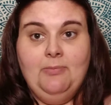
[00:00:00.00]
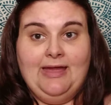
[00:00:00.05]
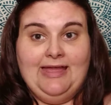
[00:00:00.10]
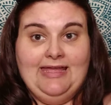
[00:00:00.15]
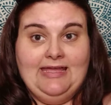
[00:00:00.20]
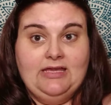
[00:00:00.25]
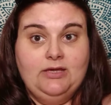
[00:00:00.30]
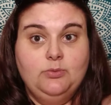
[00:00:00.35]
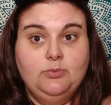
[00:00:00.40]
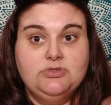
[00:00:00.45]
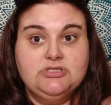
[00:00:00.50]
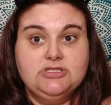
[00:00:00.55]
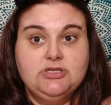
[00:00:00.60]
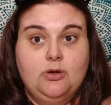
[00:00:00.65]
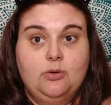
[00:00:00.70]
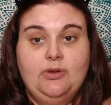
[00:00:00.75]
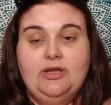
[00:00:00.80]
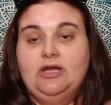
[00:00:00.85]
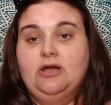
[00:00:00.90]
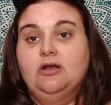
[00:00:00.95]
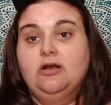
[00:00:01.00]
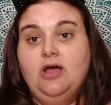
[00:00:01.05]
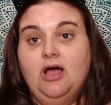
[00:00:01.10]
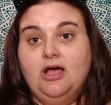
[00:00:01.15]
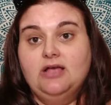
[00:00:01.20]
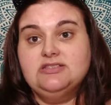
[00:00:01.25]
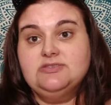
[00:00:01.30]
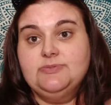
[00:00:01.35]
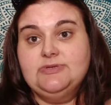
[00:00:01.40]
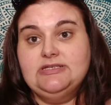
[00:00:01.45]
my aunt was going on
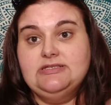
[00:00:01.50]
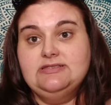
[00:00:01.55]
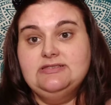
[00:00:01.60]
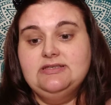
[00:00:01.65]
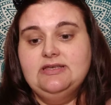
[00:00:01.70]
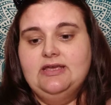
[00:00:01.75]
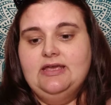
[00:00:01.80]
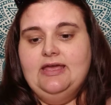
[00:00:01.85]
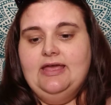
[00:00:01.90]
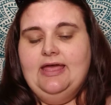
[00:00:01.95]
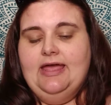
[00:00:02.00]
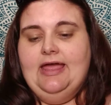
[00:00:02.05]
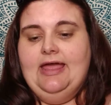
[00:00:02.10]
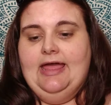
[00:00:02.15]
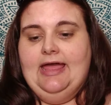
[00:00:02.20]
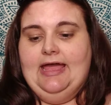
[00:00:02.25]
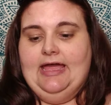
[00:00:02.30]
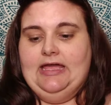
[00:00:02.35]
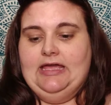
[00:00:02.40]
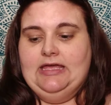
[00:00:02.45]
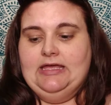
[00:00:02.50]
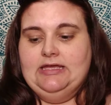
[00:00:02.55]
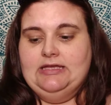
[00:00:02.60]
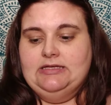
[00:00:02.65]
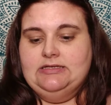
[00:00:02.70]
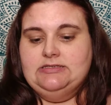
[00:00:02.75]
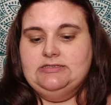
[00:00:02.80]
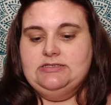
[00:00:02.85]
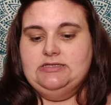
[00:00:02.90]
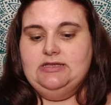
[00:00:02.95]
hospice,
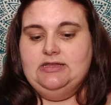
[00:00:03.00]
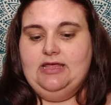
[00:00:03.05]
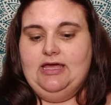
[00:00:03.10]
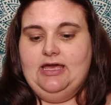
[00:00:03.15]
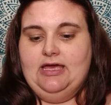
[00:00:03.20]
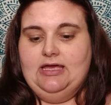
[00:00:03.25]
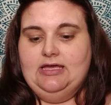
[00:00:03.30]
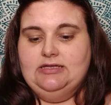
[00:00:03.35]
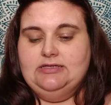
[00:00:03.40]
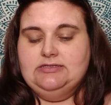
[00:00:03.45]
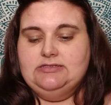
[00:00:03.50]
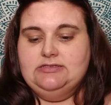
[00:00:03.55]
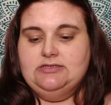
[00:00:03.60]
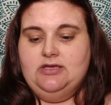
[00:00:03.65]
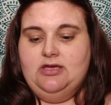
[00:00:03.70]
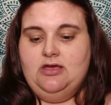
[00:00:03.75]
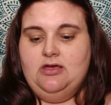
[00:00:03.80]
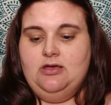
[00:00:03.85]
and that